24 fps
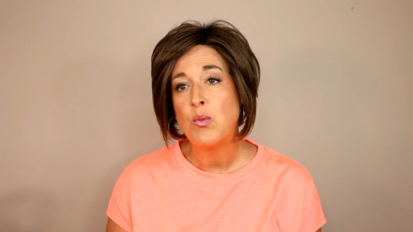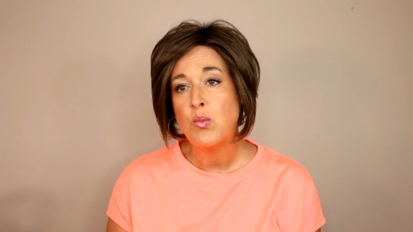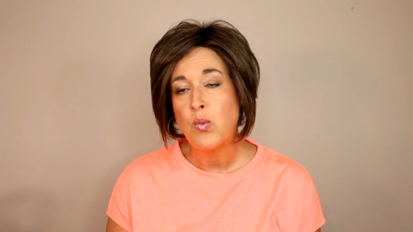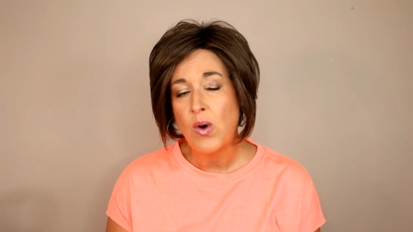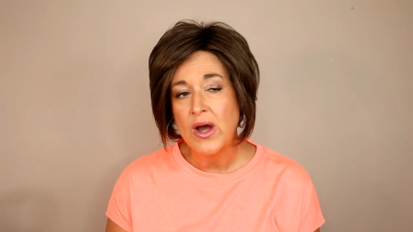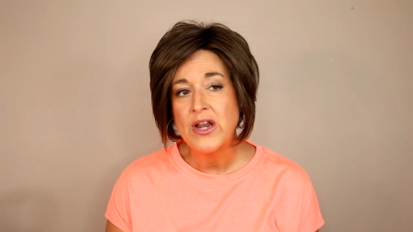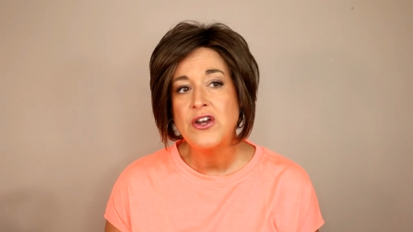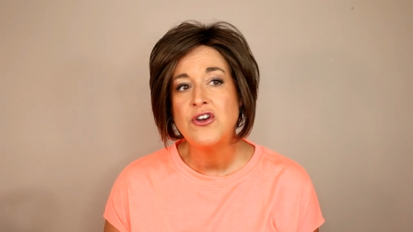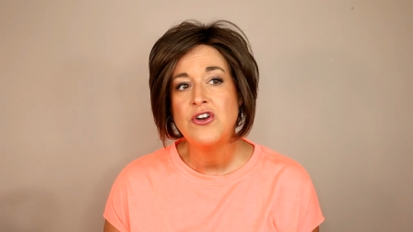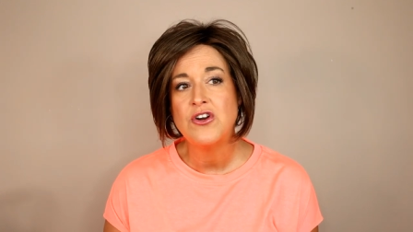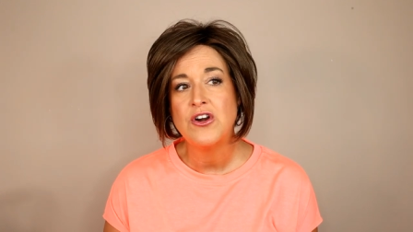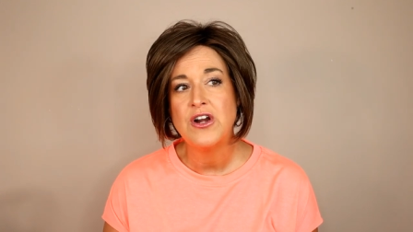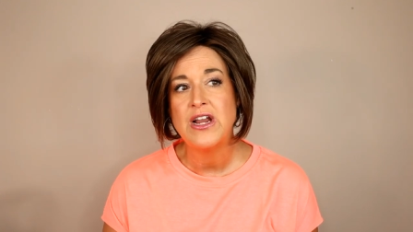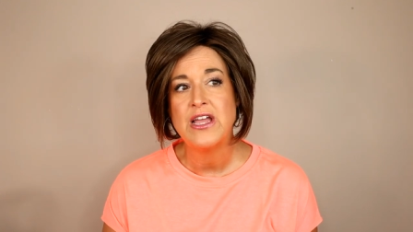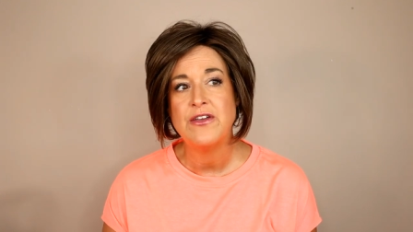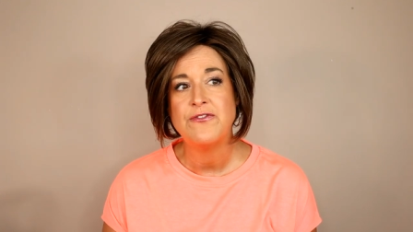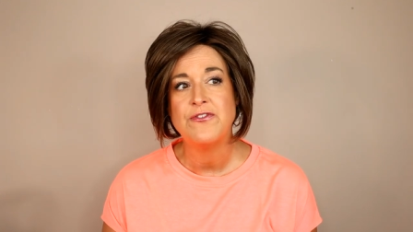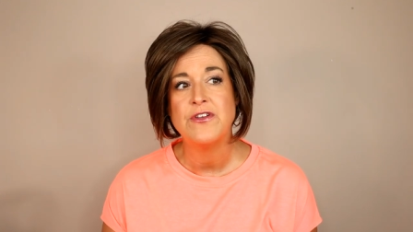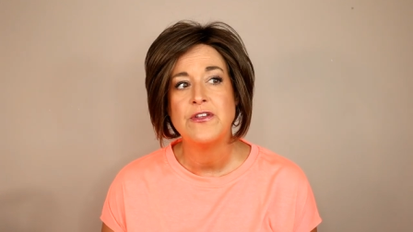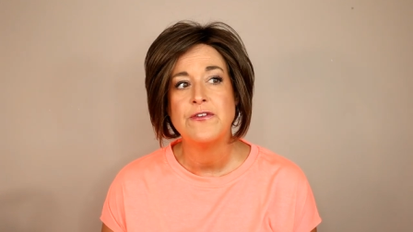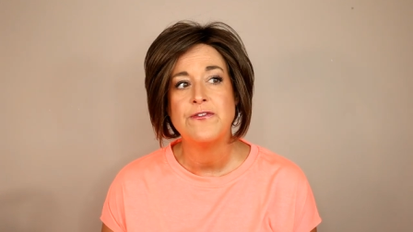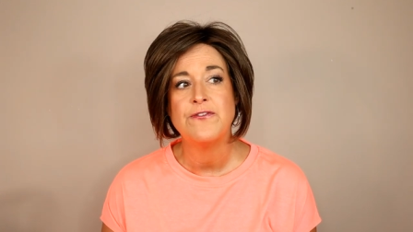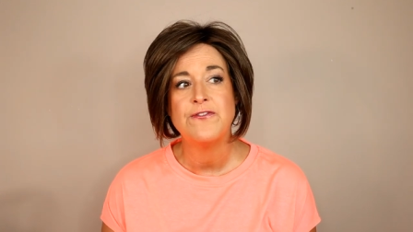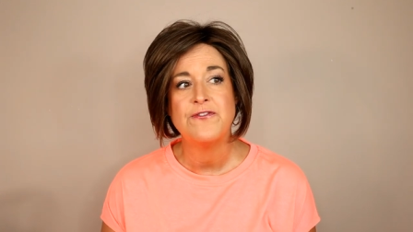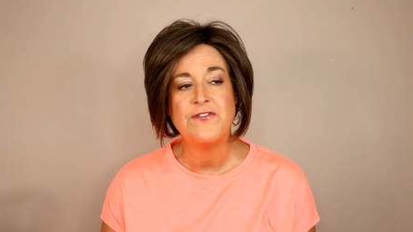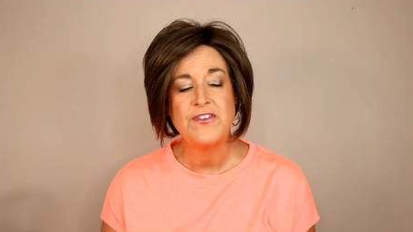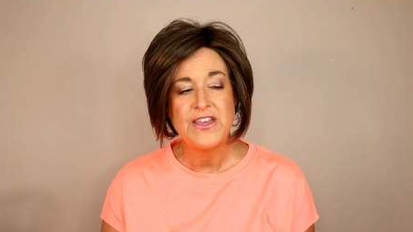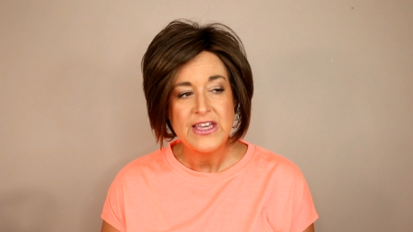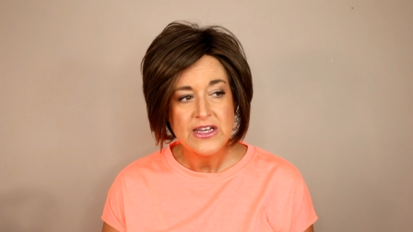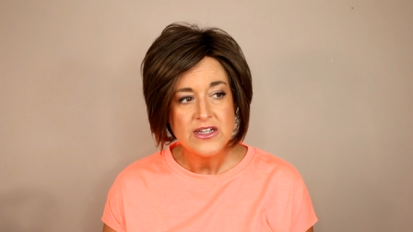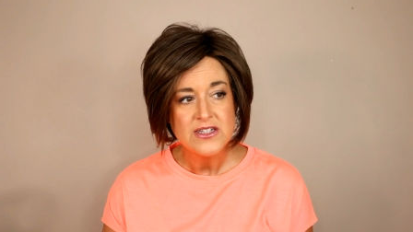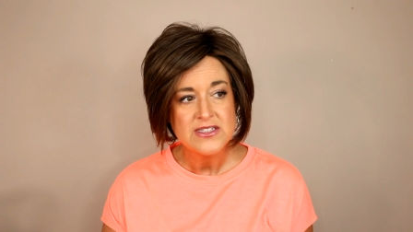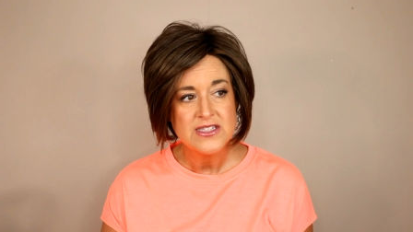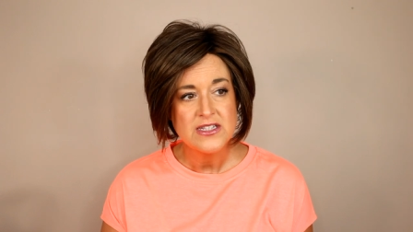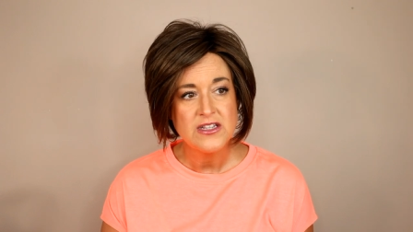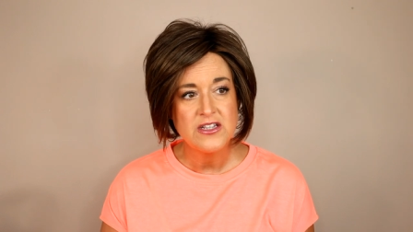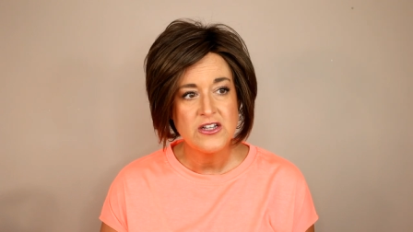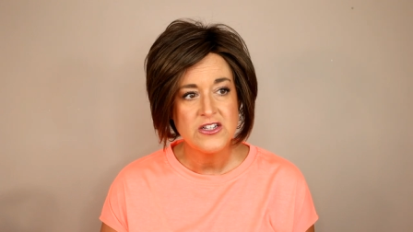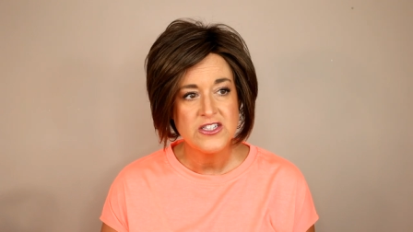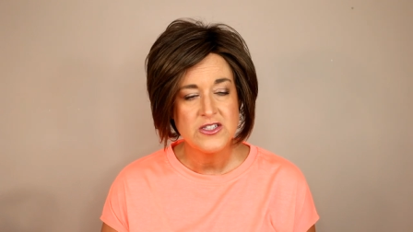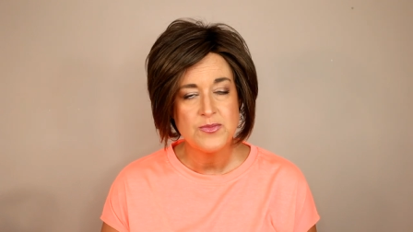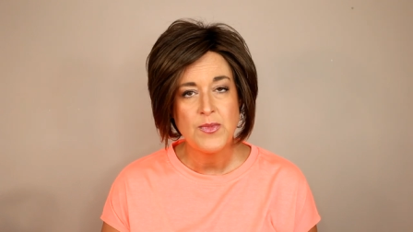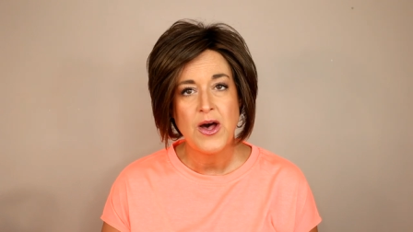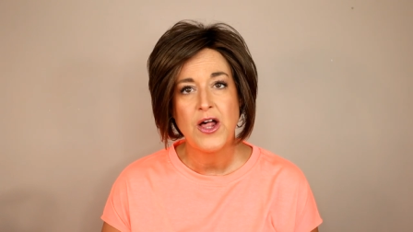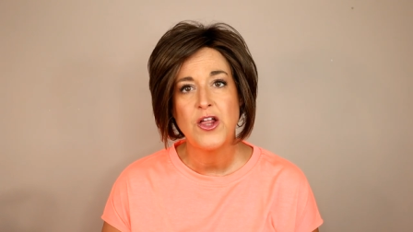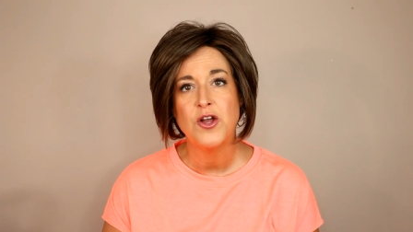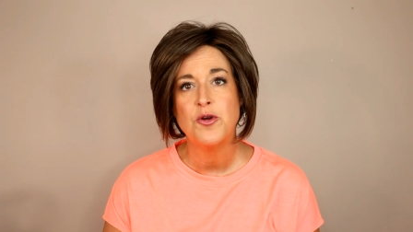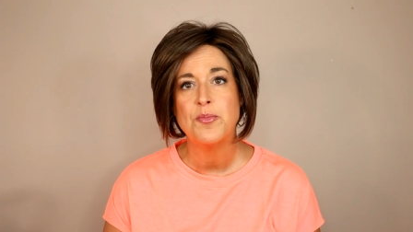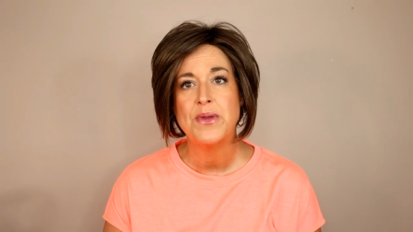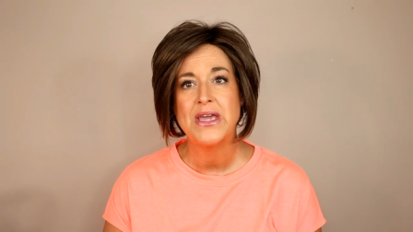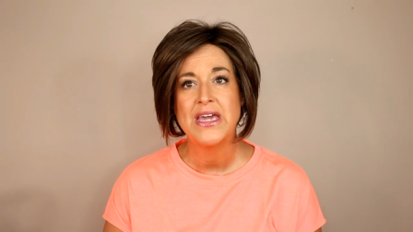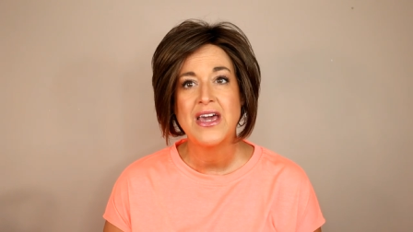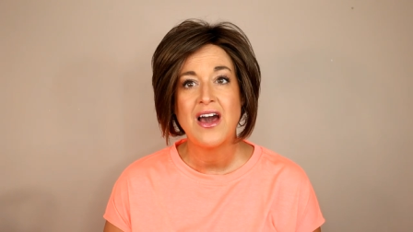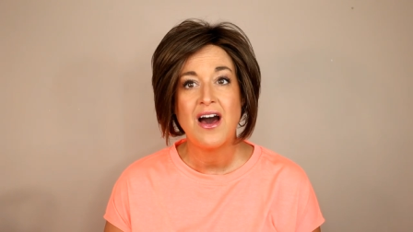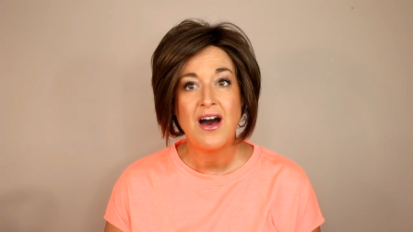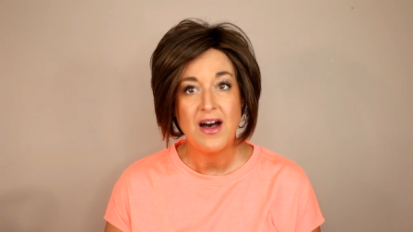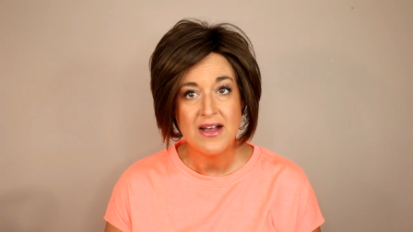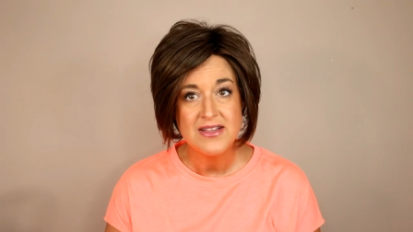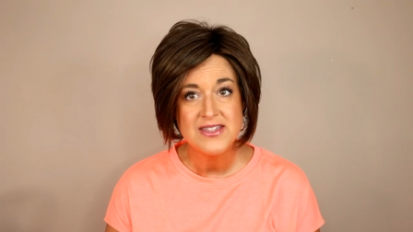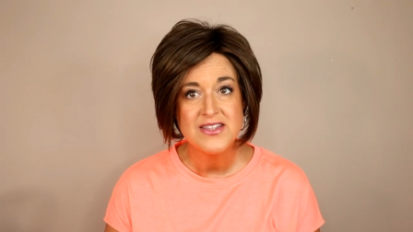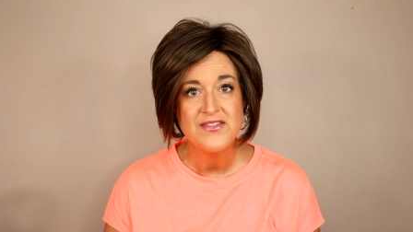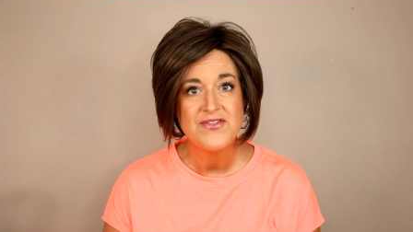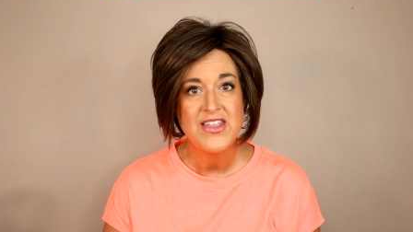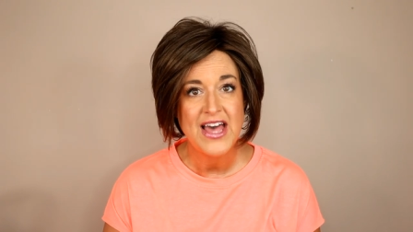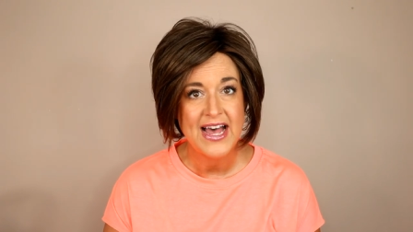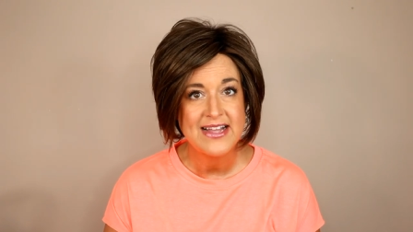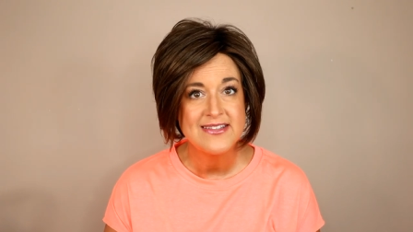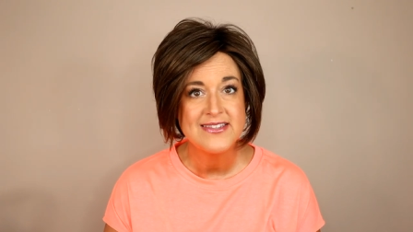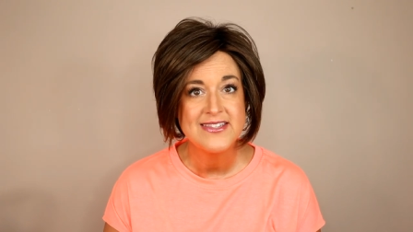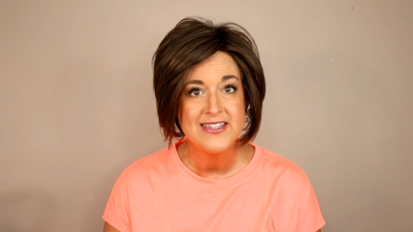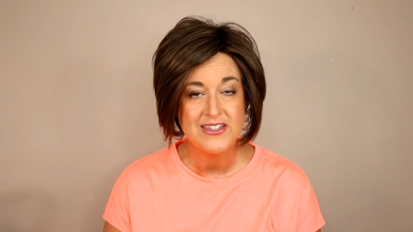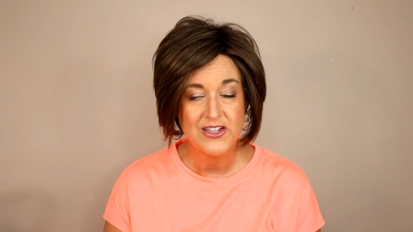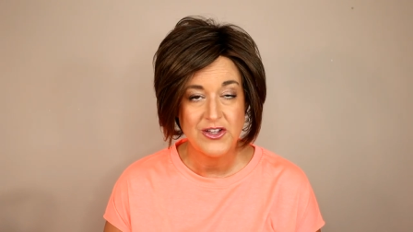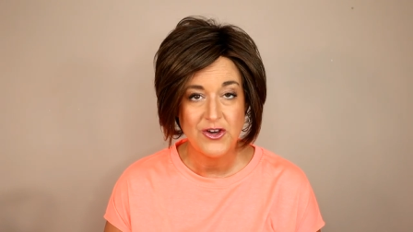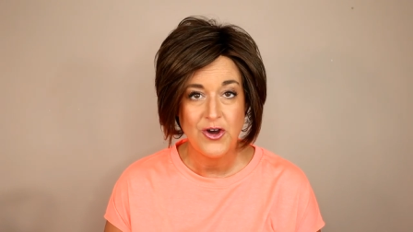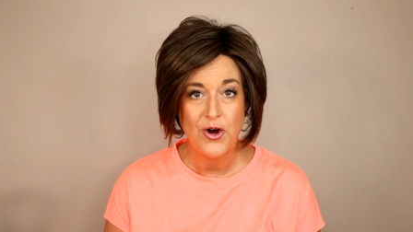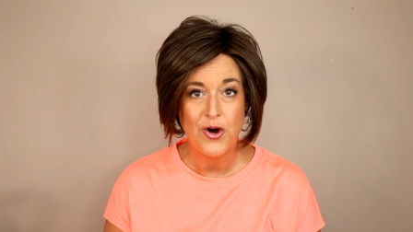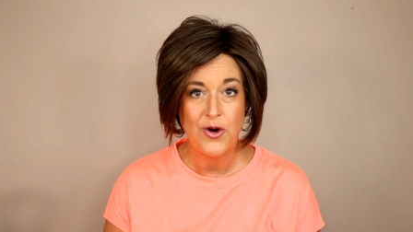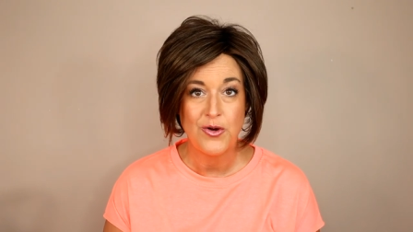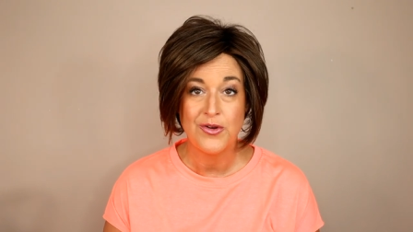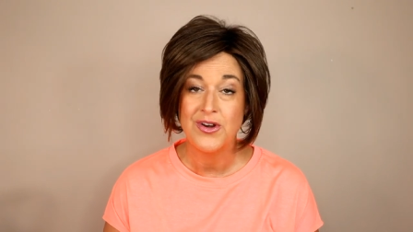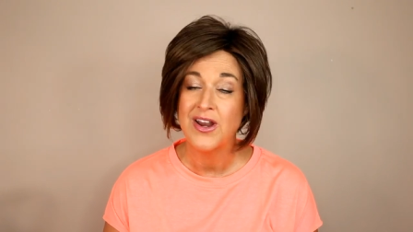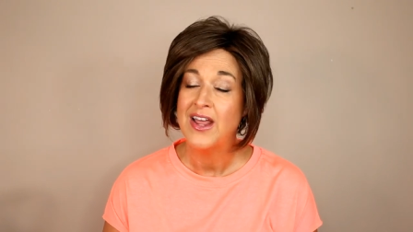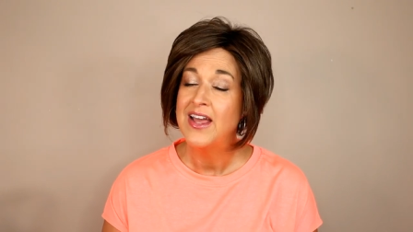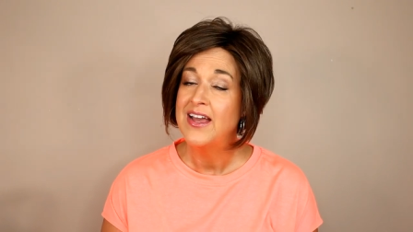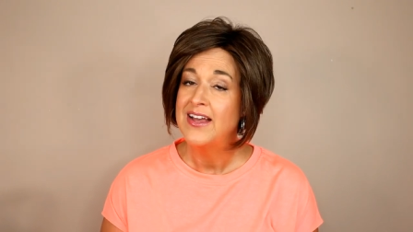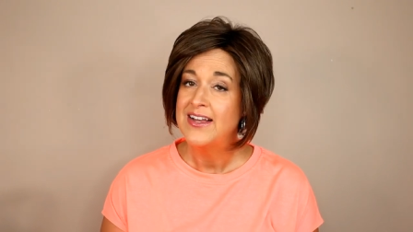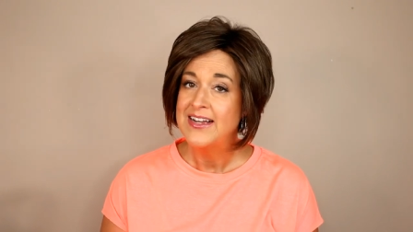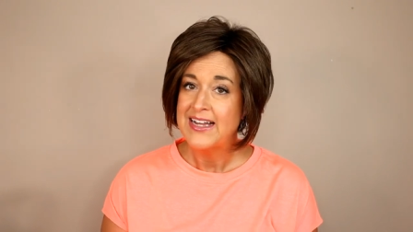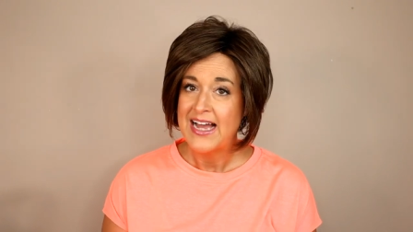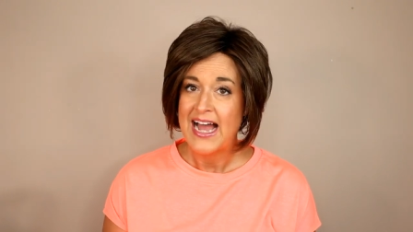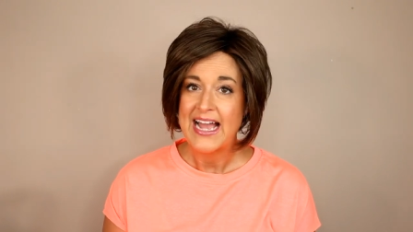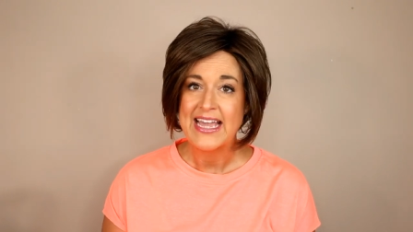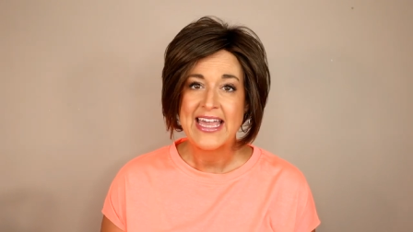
I wonder if it feels a little smaller because of that silicone.